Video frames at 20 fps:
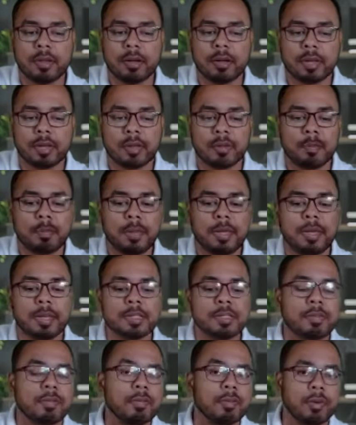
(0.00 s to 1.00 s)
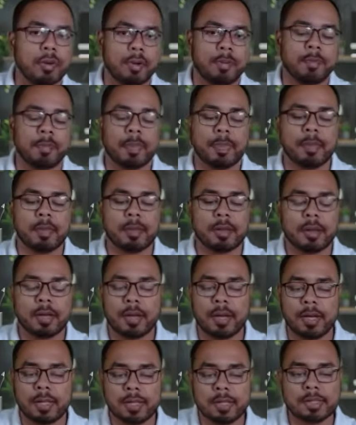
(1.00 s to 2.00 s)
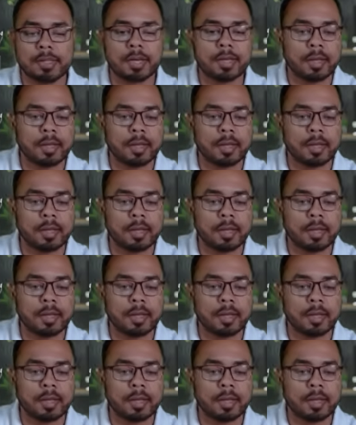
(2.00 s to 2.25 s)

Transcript: if B is 4. Right? These